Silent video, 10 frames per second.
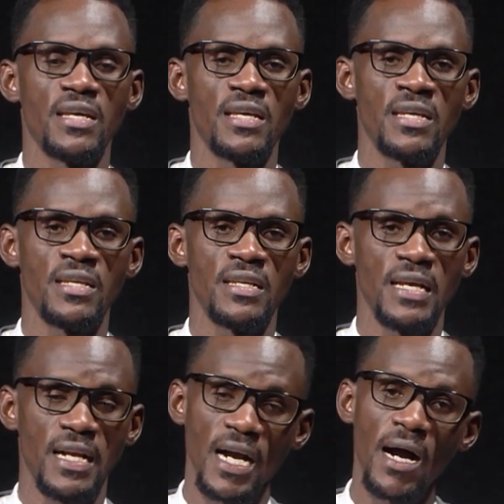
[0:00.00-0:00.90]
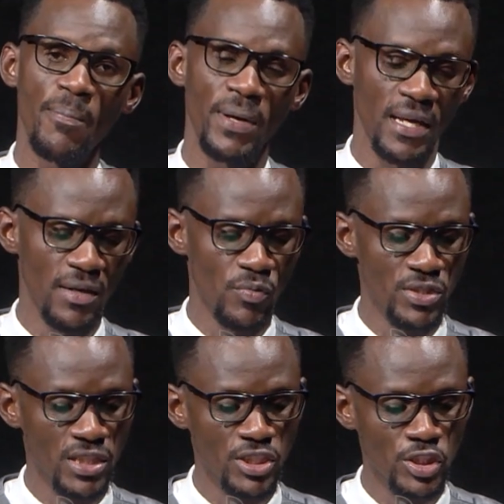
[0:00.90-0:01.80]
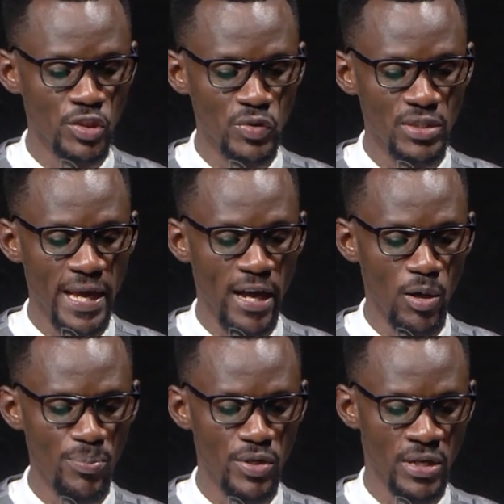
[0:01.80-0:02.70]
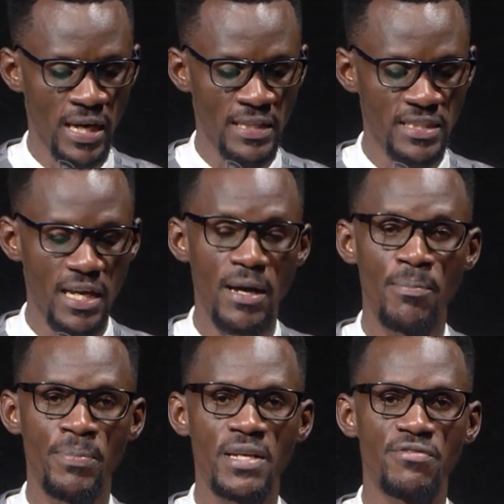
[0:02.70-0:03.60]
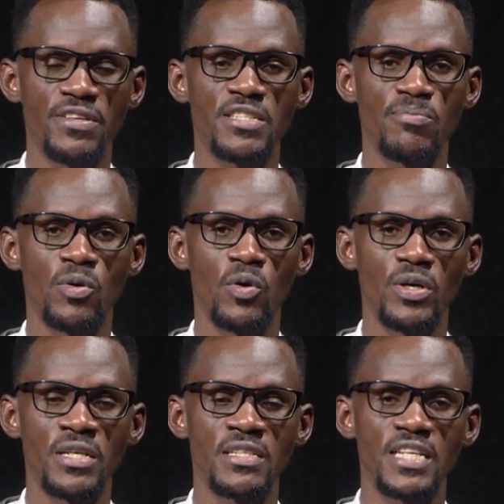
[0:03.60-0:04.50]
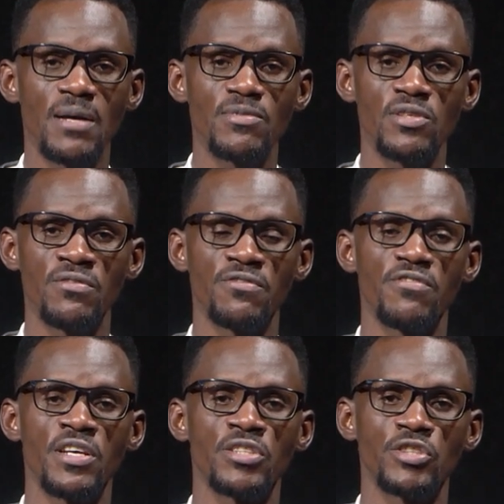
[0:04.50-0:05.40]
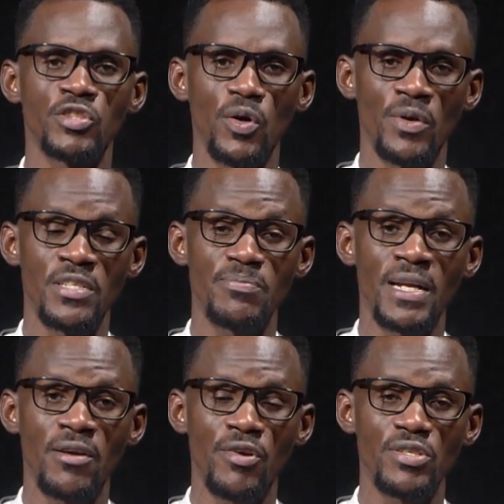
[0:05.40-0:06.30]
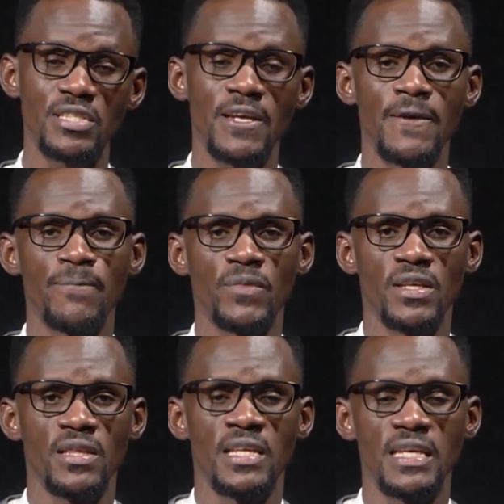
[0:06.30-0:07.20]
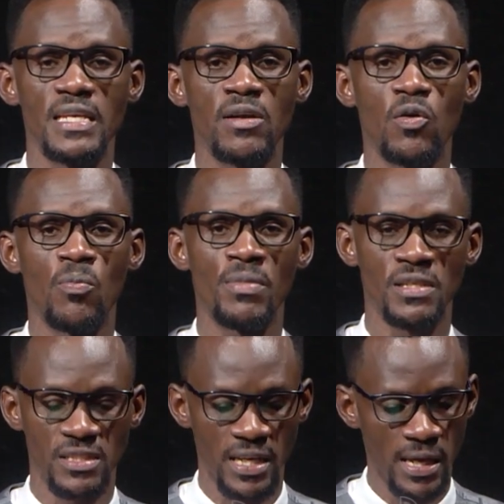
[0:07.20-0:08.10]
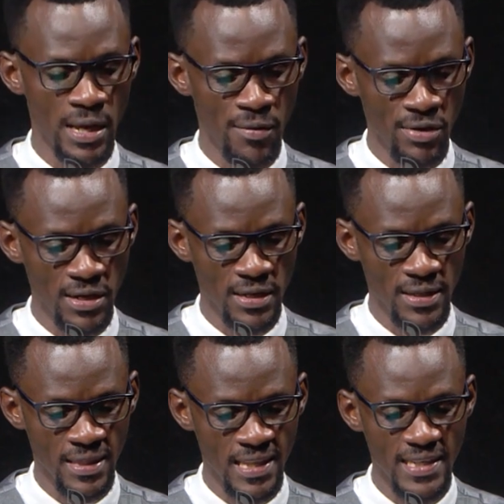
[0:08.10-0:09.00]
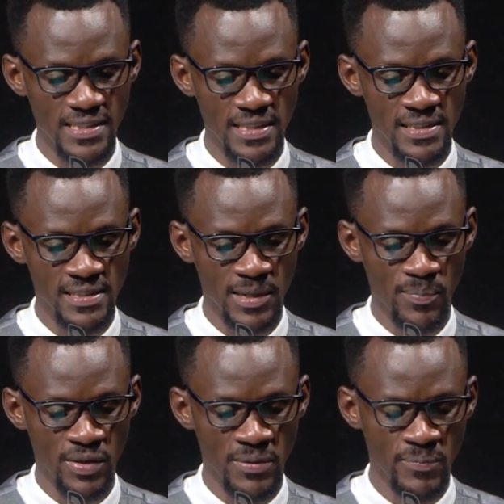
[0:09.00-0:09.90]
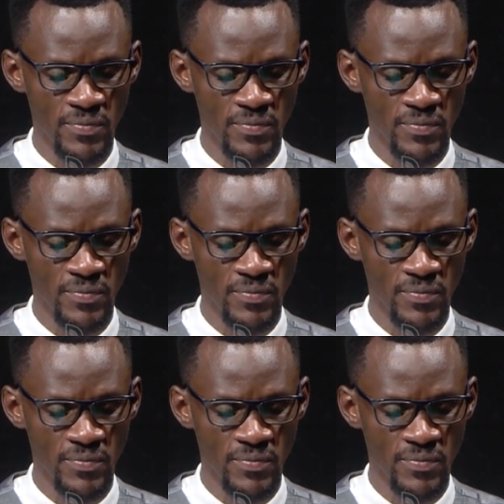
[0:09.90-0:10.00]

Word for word: in Kampala, which should help Uganda benefit more in terms of insurance, but across the COMESA area. That is something